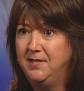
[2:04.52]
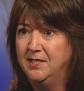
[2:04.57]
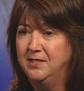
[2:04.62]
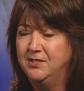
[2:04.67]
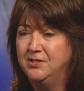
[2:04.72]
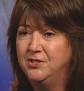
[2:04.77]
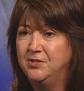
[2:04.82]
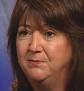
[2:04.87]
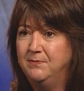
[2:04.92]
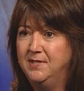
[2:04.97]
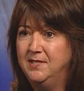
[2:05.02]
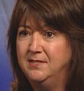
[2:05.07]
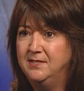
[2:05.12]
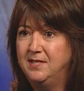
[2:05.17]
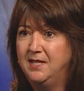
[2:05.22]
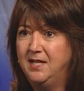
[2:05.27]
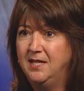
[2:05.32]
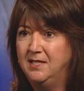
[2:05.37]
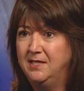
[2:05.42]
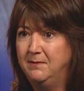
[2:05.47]
management
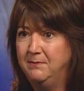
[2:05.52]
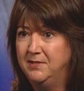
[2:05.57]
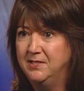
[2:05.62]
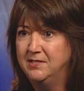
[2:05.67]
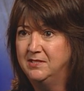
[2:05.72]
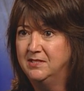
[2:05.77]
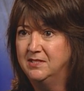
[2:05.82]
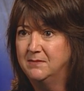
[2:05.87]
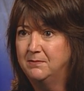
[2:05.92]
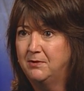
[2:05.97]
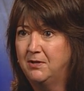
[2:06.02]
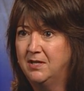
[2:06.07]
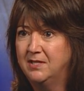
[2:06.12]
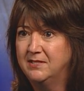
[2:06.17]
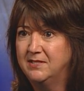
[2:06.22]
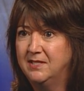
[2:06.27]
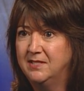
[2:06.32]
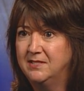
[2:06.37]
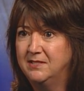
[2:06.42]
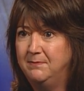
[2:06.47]
and the business
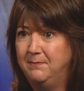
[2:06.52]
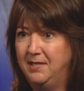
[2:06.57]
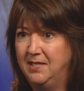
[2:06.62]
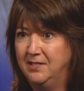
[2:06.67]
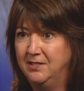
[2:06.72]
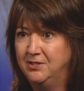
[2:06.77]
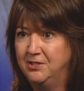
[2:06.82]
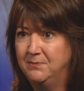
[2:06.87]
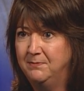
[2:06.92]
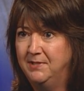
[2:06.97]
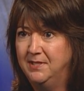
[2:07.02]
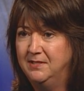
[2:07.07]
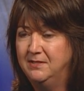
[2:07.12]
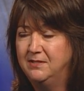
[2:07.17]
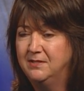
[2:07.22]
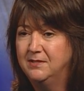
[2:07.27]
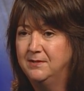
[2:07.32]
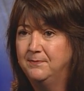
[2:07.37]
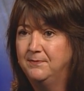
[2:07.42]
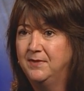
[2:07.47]
process
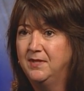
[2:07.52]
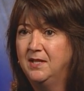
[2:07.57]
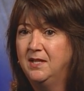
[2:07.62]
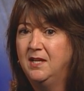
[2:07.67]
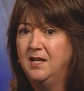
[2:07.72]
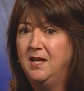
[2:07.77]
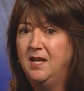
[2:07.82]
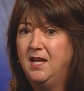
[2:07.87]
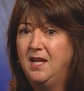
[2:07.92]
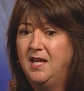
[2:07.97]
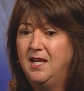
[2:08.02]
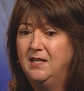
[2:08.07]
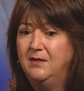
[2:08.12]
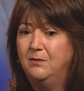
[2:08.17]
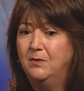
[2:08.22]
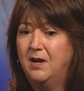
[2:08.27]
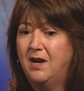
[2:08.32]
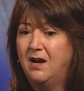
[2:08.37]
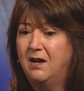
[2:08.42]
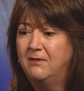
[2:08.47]
management.
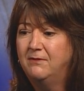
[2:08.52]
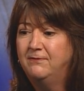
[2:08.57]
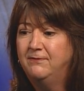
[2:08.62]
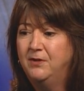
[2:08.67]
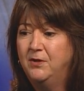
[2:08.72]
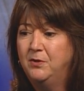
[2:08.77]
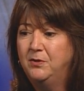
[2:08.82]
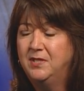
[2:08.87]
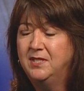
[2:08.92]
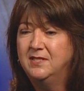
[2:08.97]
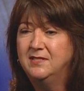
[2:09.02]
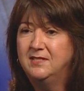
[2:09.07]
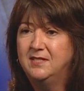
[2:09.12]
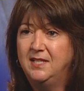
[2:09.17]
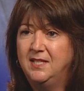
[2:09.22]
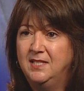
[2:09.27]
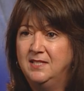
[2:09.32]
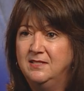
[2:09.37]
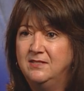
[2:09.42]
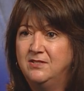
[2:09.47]
And our focus
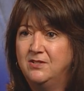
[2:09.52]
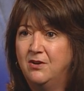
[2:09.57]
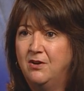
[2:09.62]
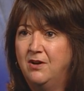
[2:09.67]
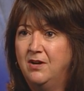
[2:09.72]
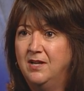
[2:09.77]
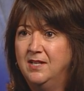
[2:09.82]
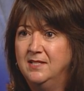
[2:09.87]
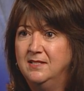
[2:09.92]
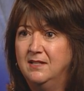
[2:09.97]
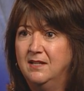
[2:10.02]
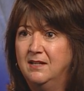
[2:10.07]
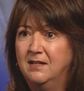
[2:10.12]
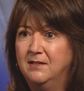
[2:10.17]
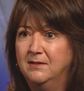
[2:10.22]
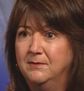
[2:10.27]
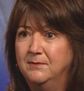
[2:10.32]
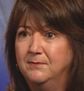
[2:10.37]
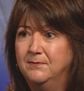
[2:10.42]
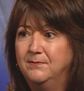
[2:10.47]
is
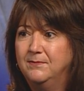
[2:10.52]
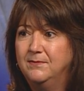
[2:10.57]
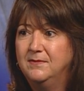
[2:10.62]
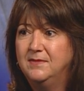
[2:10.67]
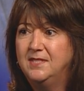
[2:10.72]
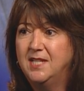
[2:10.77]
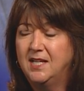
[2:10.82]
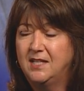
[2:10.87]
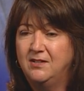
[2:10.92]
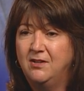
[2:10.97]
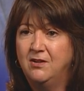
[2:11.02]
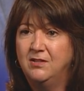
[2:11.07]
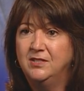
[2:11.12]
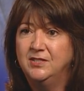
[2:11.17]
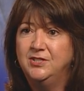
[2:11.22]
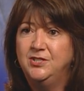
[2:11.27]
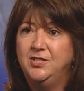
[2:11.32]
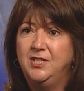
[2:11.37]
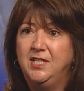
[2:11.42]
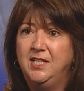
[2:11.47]
on
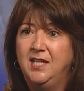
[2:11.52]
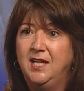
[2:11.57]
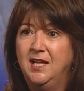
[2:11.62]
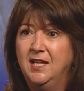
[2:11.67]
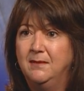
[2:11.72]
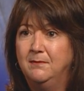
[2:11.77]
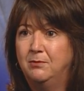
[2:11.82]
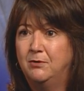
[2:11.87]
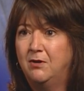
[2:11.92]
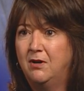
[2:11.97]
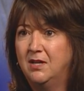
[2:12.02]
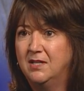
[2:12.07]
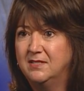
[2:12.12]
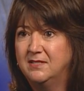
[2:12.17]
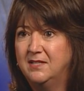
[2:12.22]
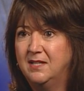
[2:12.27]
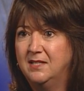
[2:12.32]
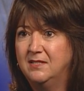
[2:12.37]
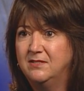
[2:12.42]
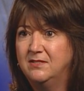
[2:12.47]
technology and
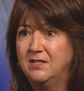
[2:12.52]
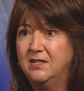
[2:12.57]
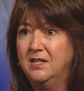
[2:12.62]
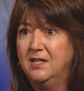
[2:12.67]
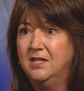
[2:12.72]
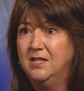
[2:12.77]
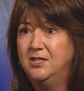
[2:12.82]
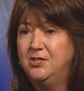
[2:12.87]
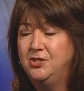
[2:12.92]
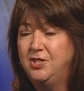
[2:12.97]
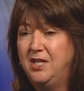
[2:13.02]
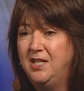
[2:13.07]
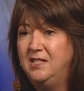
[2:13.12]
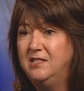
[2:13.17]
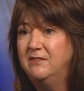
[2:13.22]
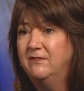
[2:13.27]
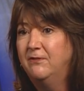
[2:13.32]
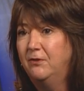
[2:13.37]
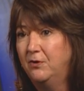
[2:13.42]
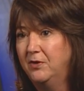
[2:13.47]
process
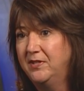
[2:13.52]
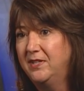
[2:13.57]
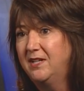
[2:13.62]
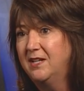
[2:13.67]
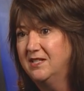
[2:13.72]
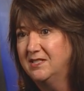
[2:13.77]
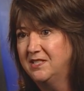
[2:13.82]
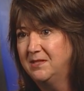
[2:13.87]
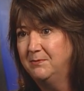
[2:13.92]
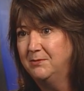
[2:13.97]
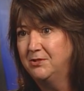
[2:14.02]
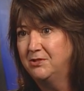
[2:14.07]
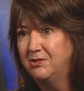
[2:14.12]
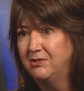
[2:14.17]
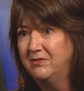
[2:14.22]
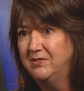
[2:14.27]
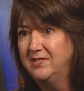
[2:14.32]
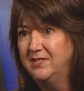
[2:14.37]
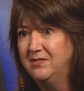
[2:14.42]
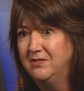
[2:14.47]
change for the customer
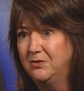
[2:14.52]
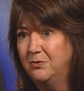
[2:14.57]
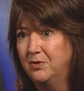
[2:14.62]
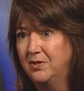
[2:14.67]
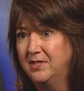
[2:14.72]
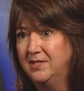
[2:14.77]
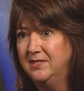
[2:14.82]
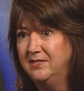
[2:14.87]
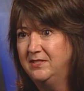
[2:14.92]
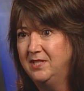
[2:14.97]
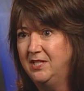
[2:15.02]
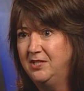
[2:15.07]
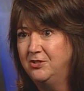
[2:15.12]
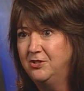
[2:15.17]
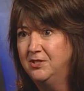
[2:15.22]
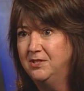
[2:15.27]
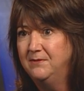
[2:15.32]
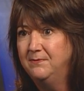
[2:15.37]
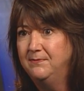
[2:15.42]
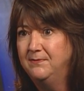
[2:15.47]
services
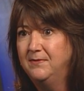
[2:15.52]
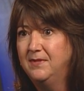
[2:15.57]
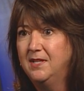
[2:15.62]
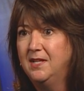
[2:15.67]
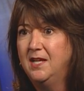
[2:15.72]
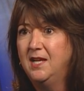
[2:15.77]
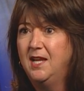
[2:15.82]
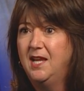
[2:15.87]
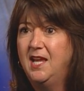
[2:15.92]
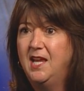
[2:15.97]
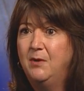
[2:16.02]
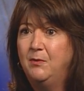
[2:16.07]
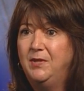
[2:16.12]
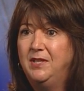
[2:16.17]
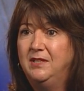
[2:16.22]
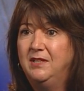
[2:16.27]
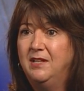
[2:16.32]
organization. And we